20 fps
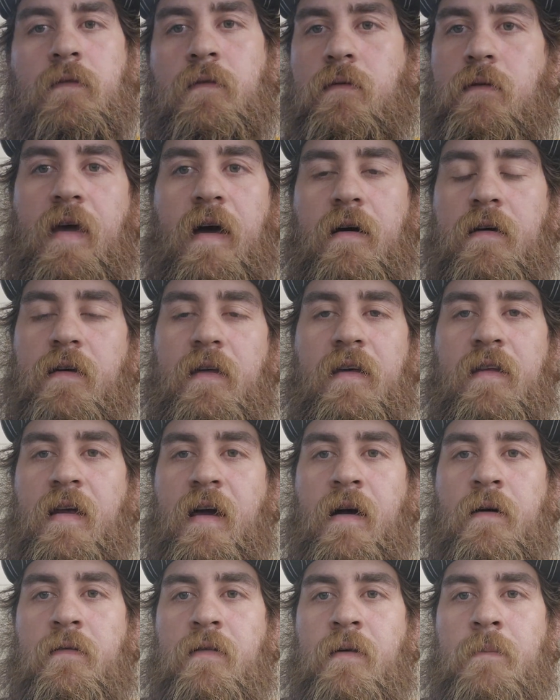calculate
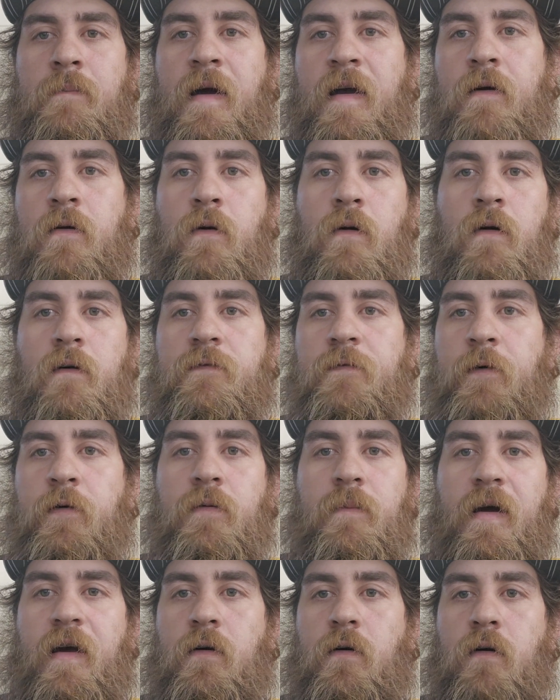out the food
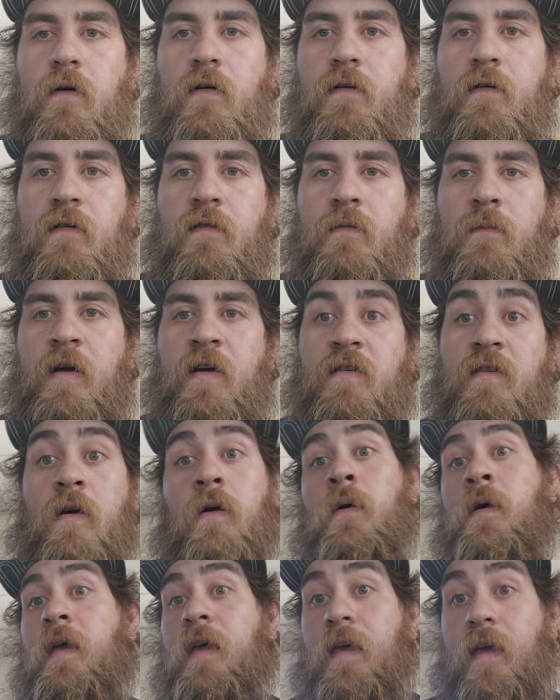to microorganism
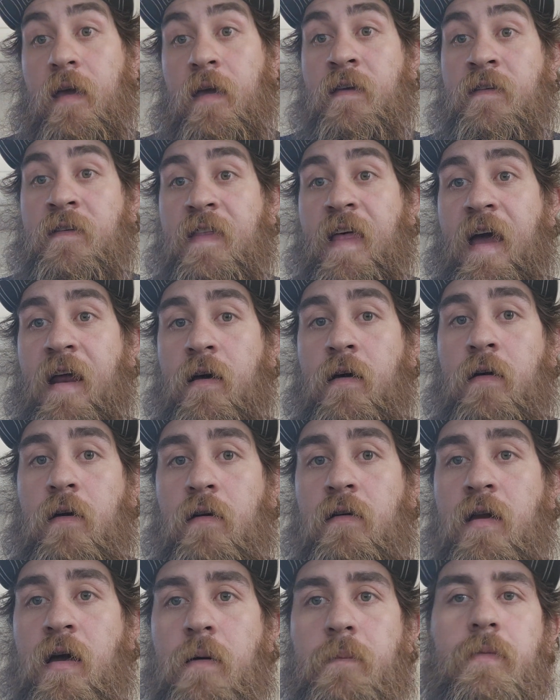ratio. Is that a
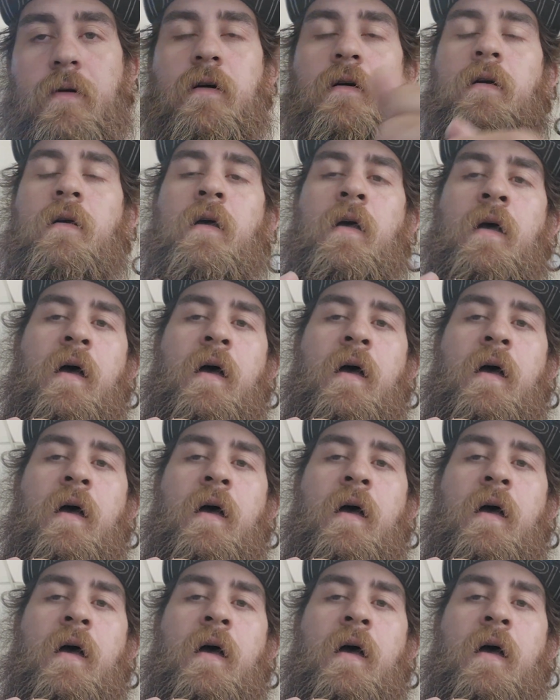good number?